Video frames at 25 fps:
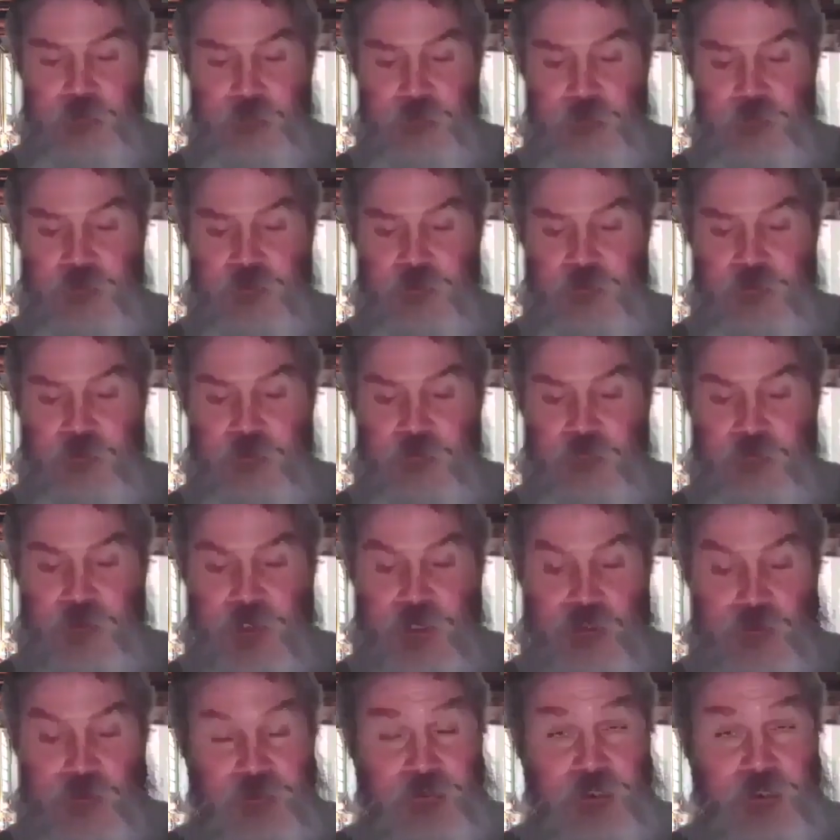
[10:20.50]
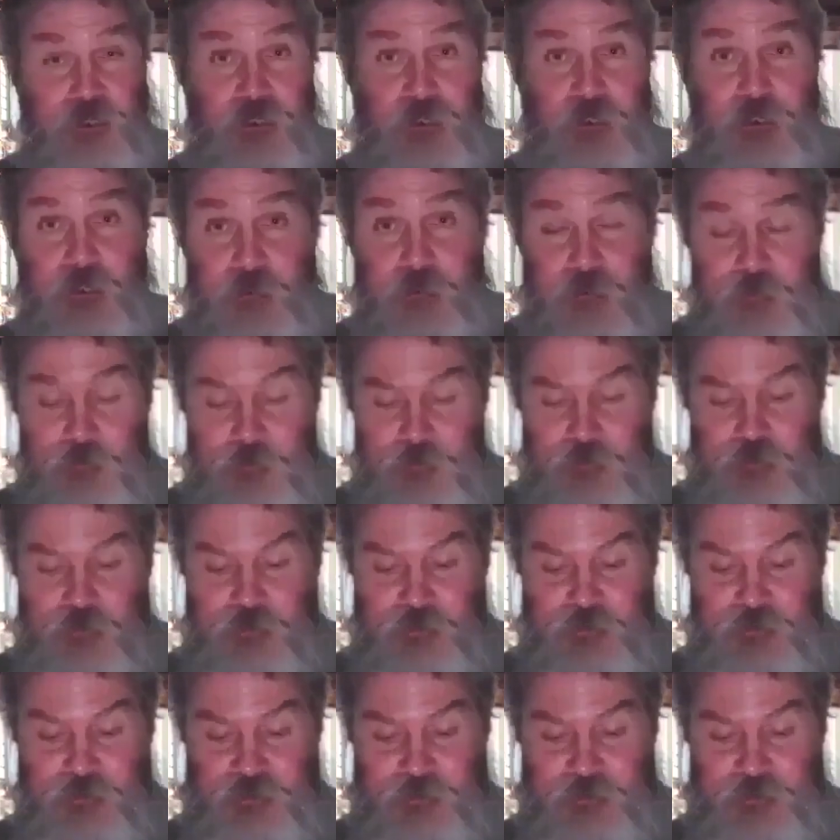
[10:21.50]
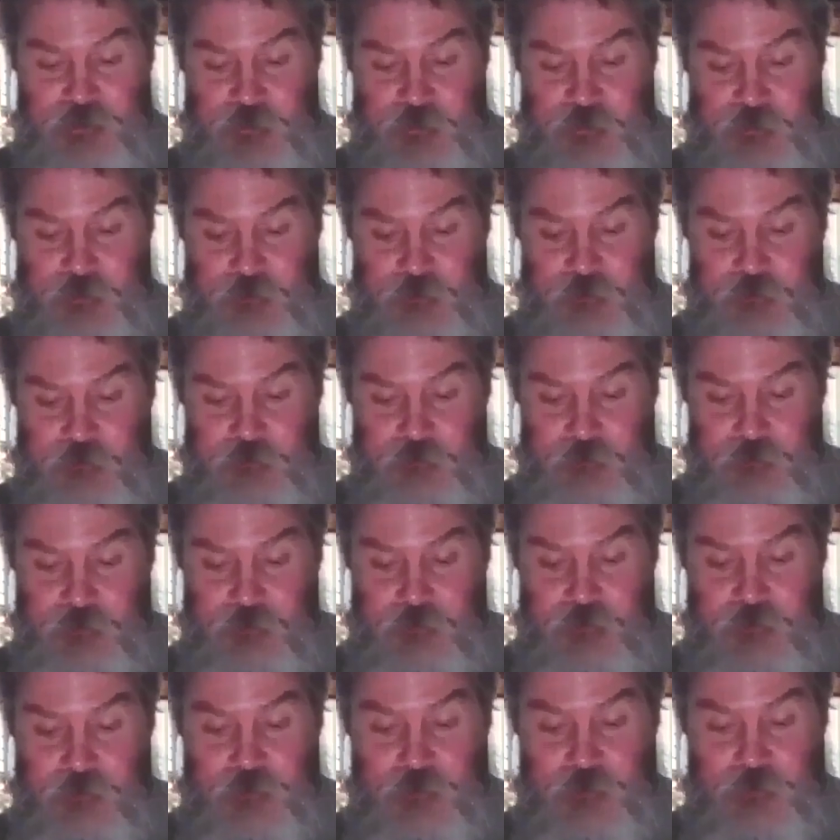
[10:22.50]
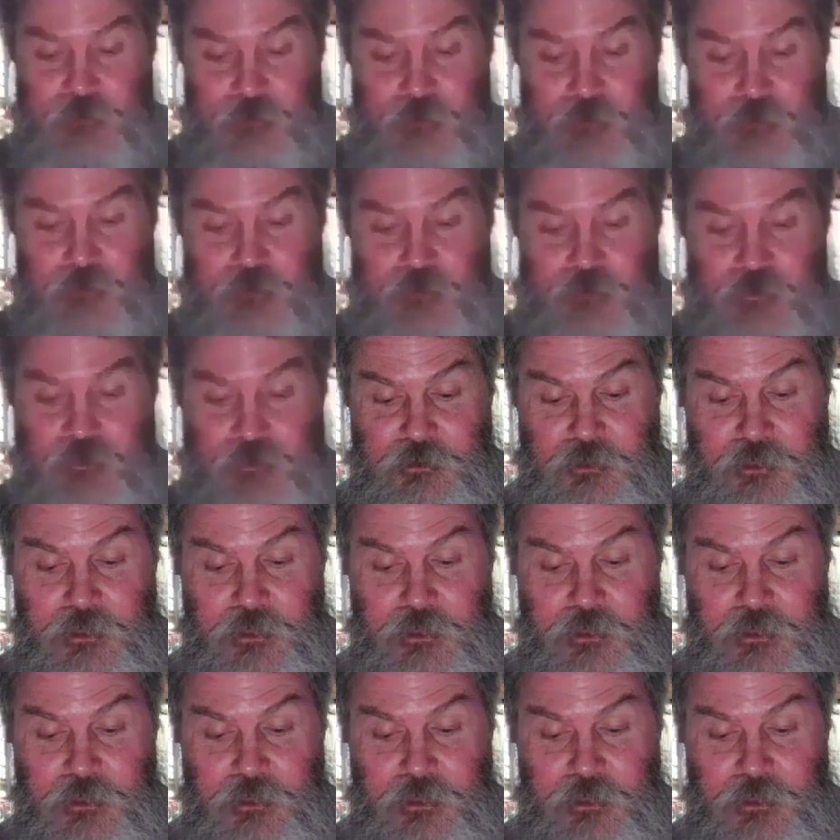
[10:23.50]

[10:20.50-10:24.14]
appears in the books of Isaiah, Ezekiel,